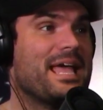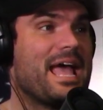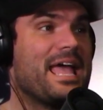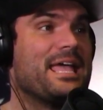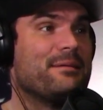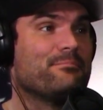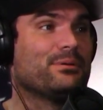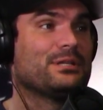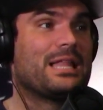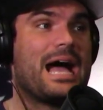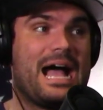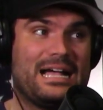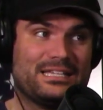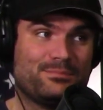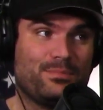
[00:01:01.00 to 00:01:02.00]
a
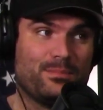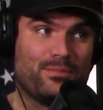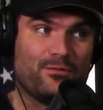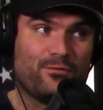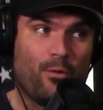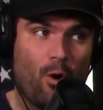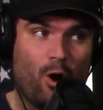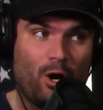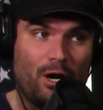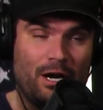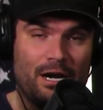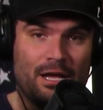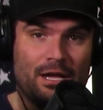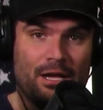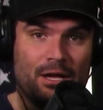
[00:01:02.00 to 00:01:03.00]
blast. But before
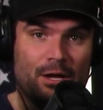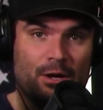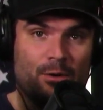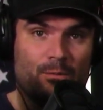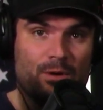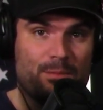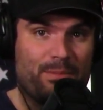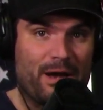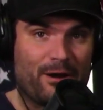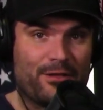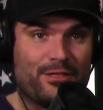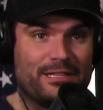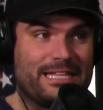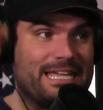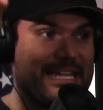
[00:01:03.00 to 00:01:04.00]
we bury
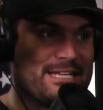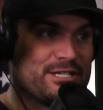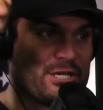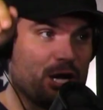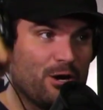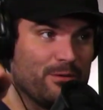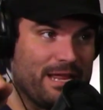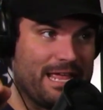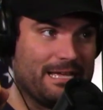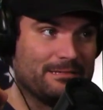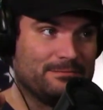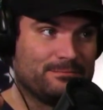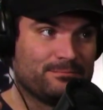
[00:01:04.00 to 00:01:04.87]
the lead, Cody,